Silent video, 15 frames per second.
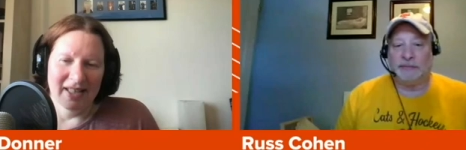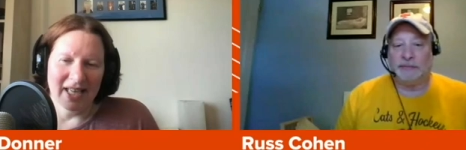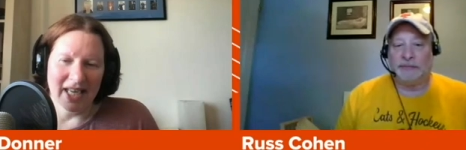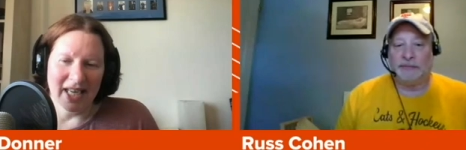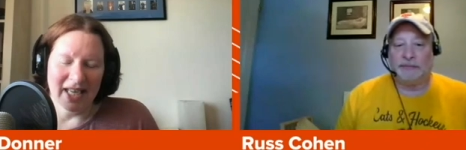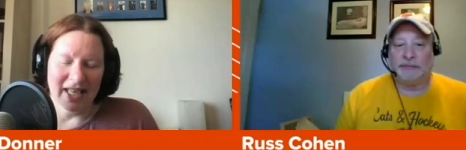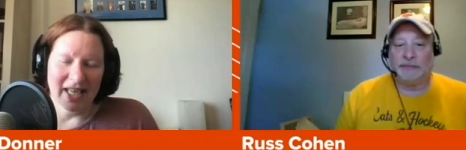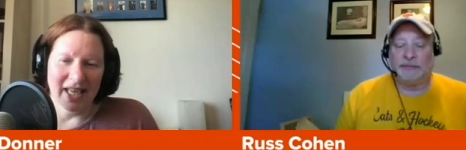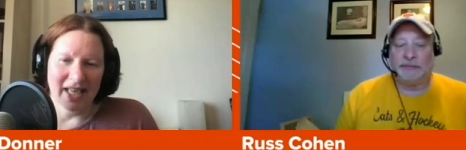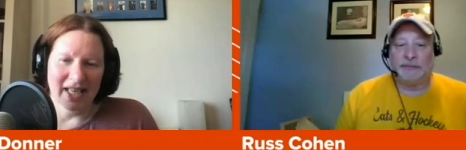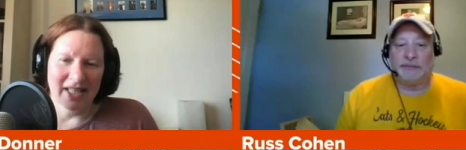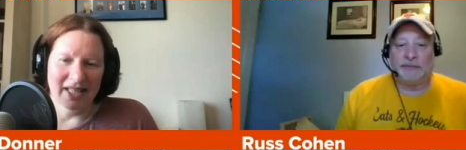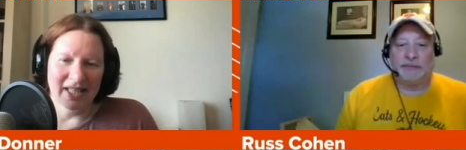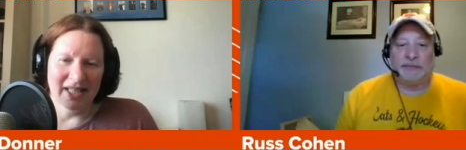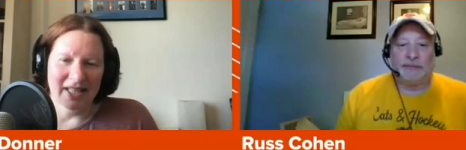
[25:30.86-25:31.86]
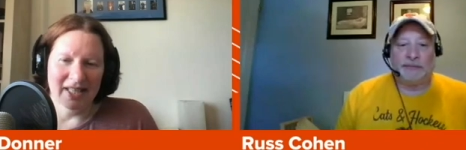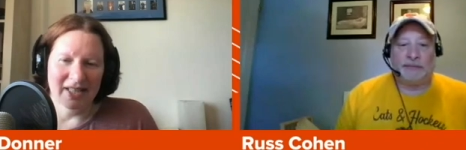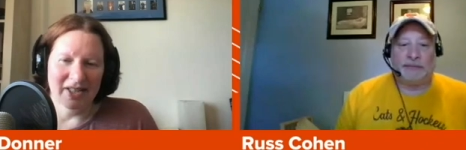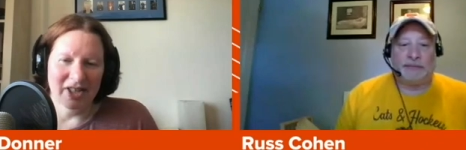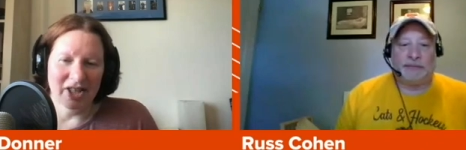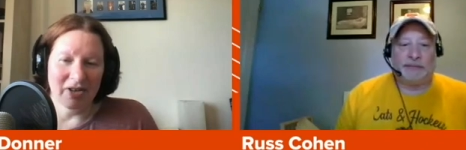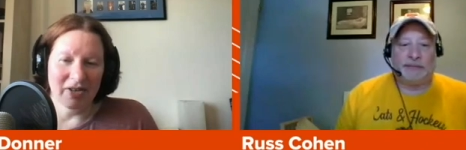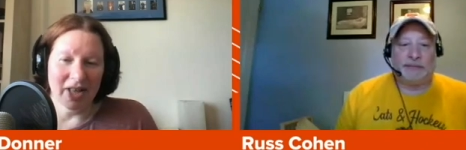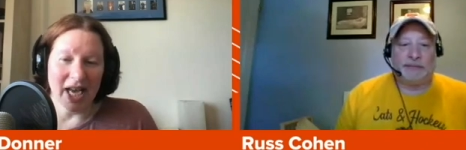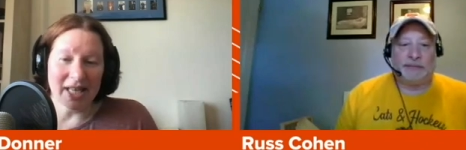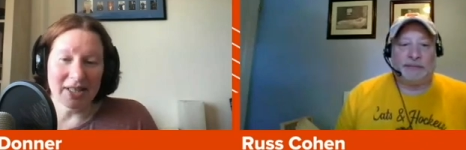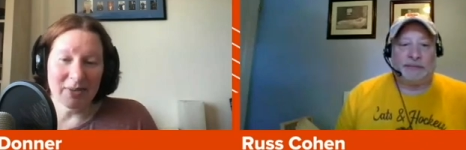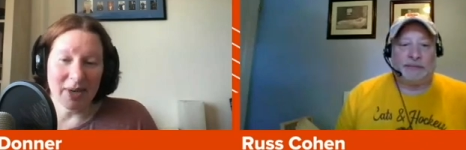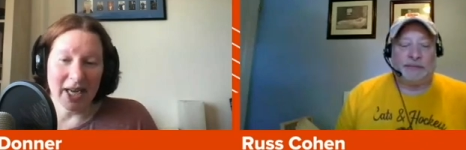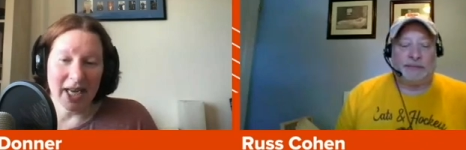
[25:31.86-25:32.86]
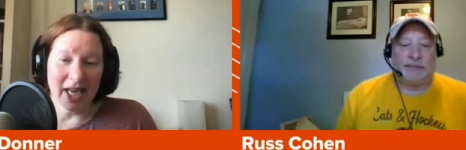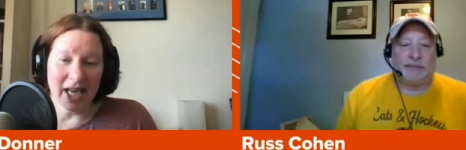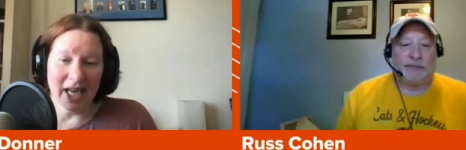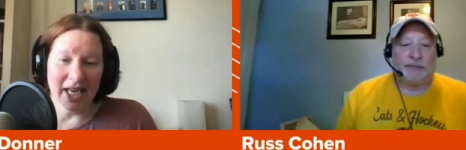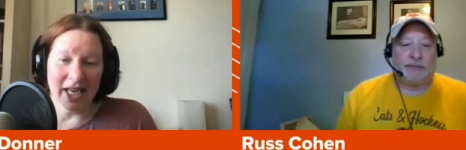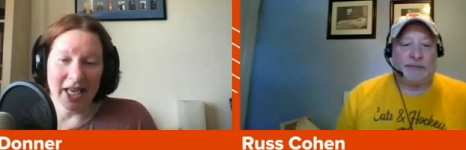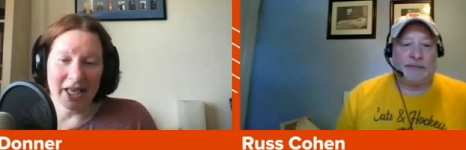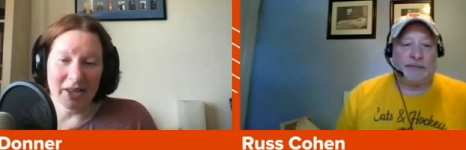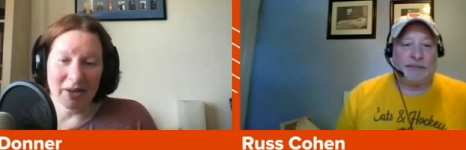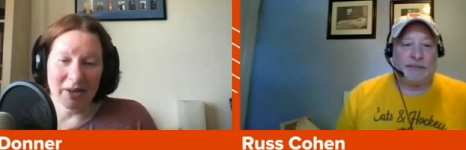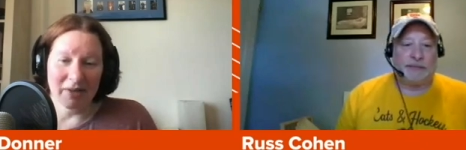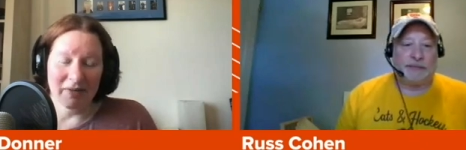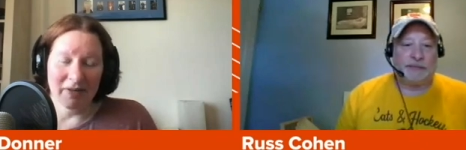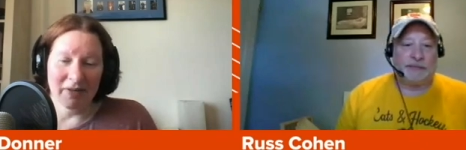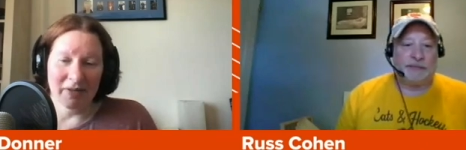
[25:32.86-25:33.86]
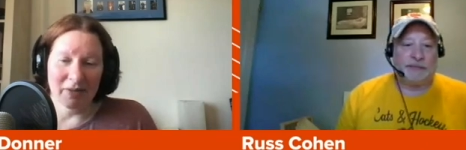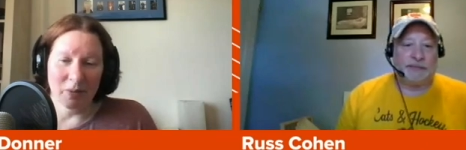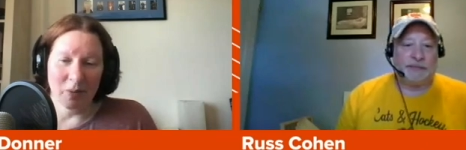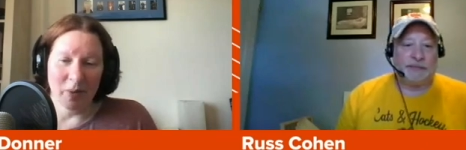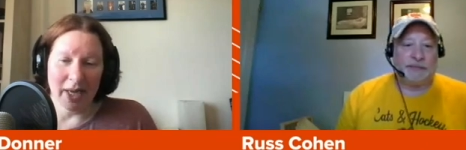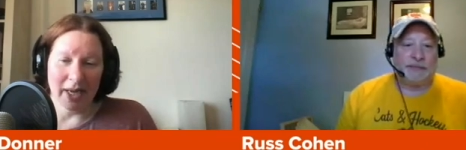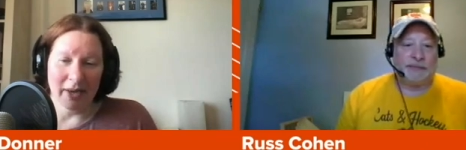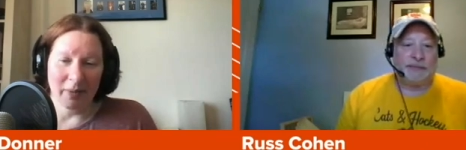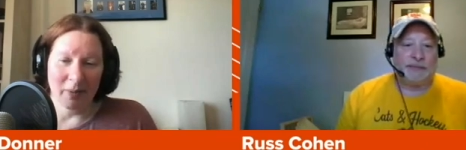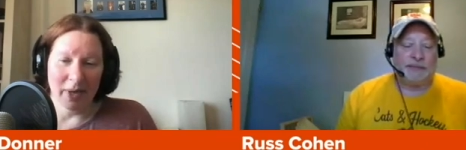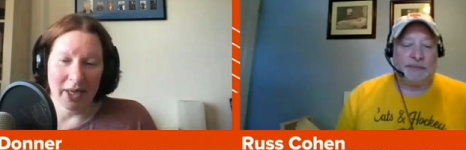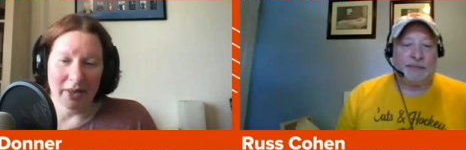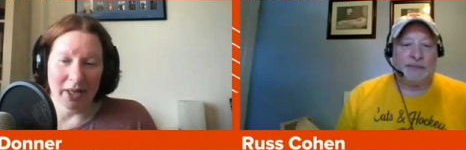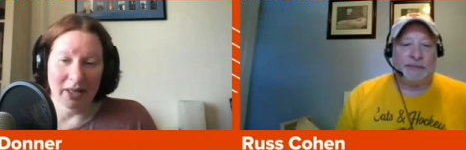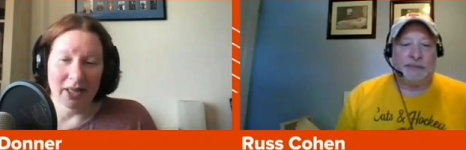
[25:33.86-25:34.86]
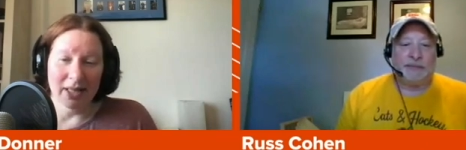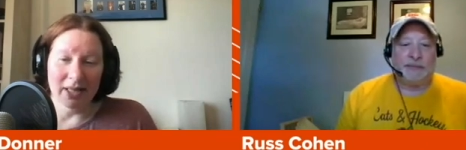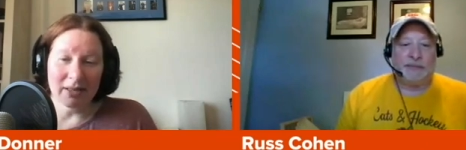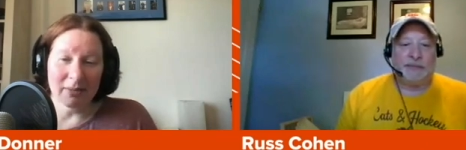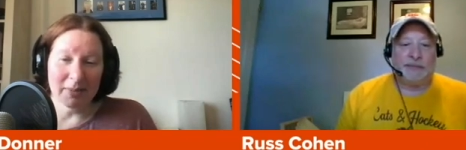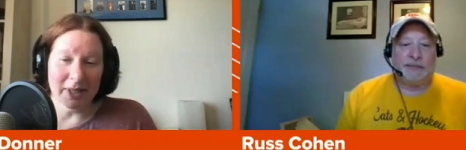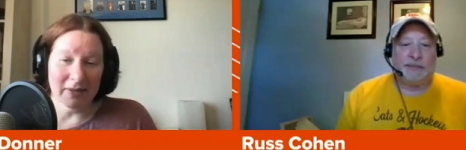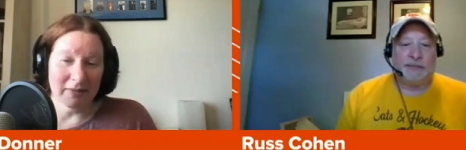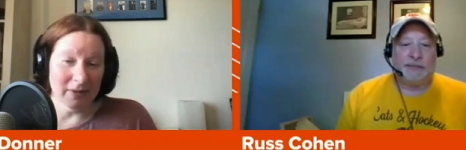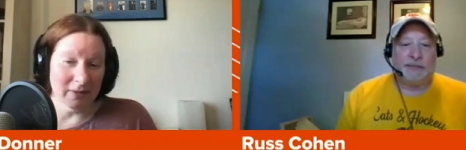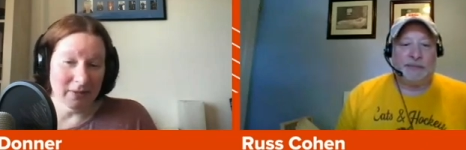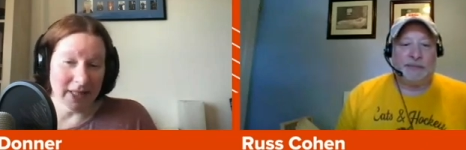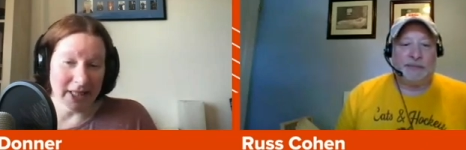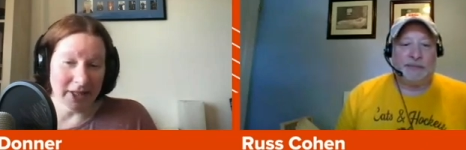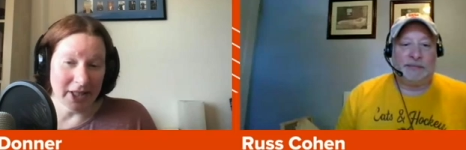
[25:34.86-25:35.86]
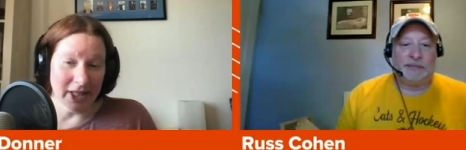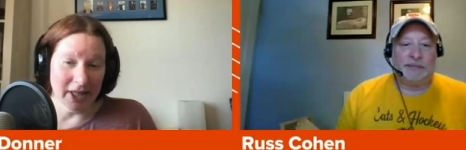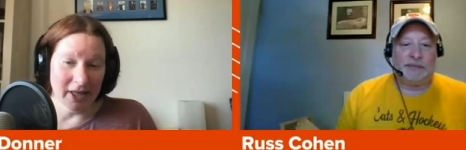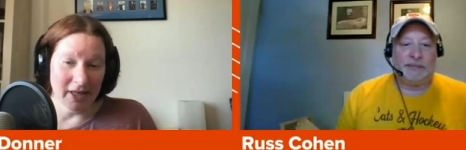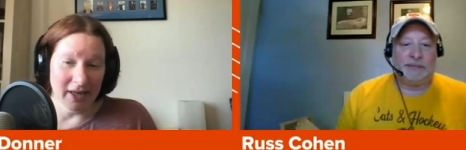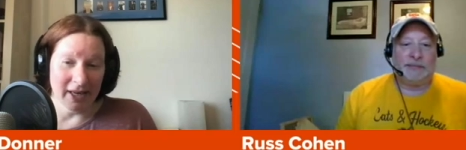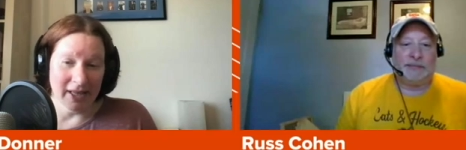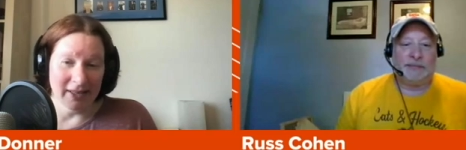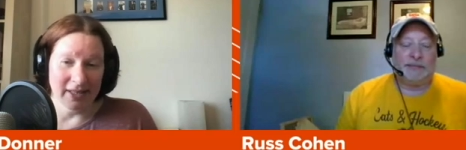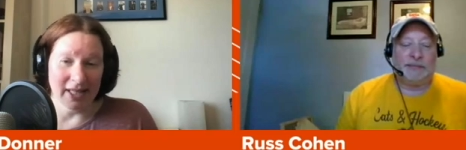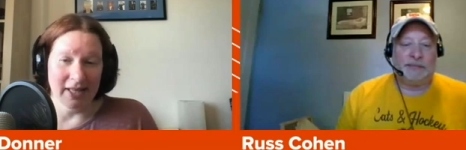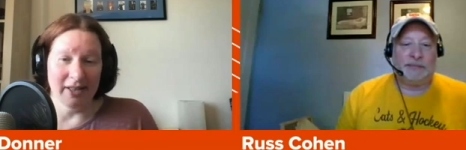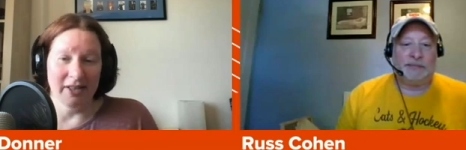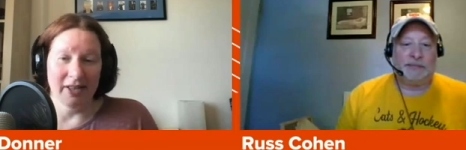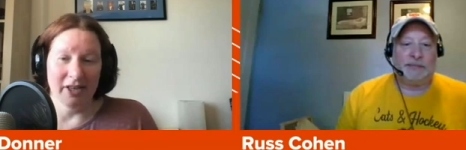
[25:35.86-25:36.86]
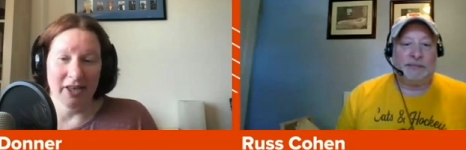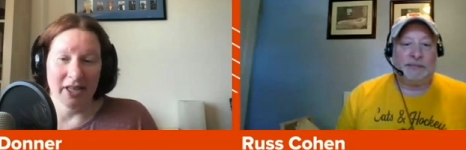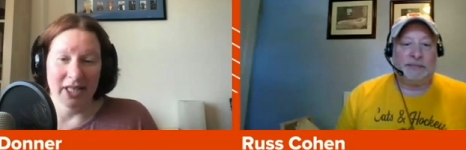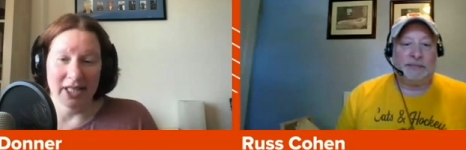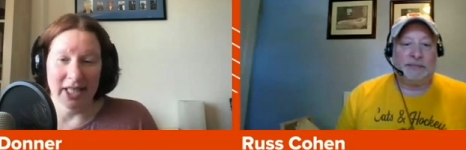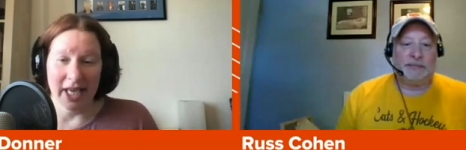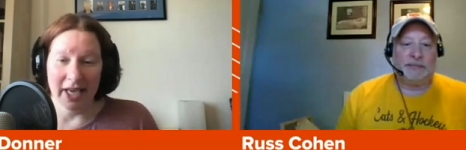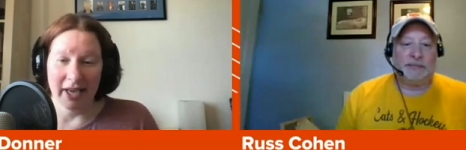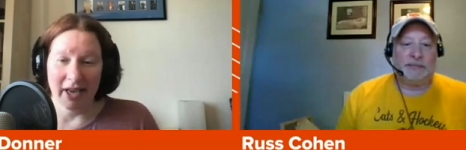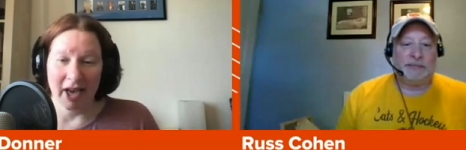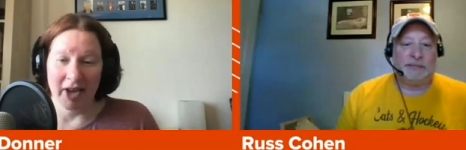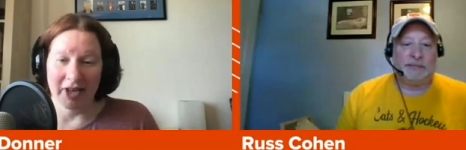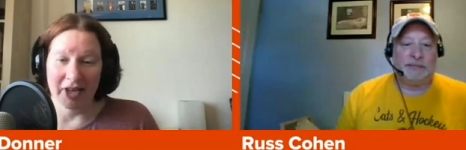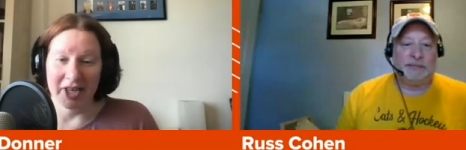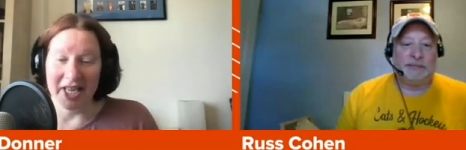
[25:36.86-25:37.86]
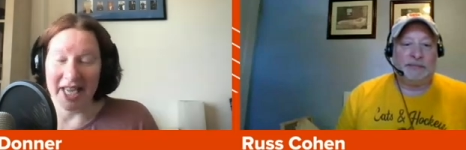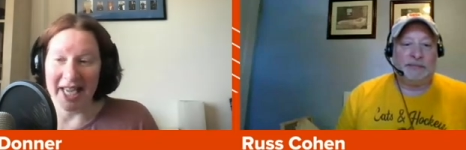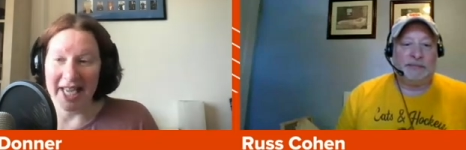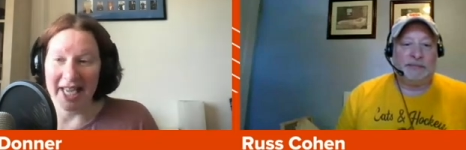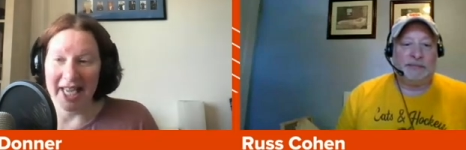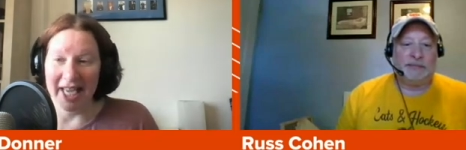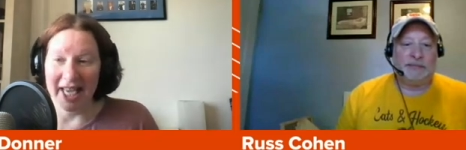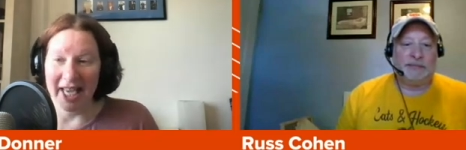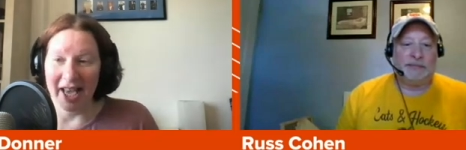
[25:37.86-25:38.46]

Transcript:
Speaker 1: Yeah, and so that's why I kind of went with a little bit of a reach here and said that they're going to take Conor Geekie.